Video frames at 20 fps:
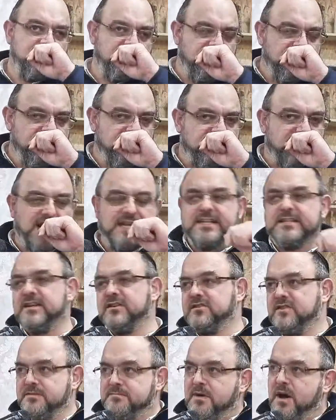Then he
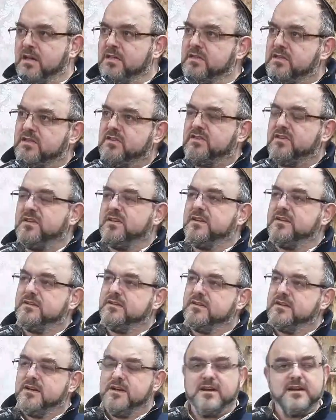does the months,
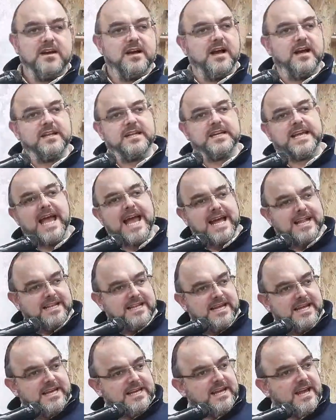and
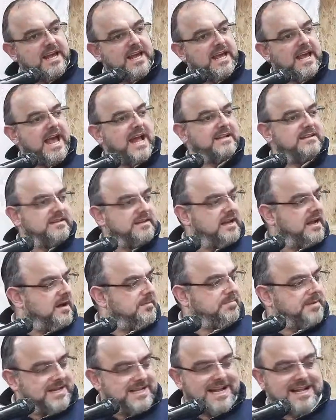again it ended
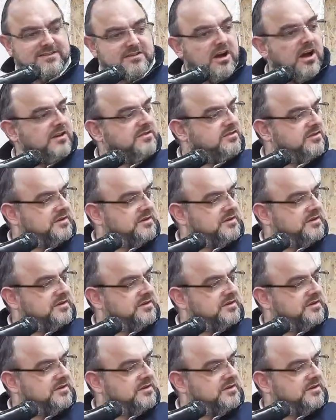up in Adar.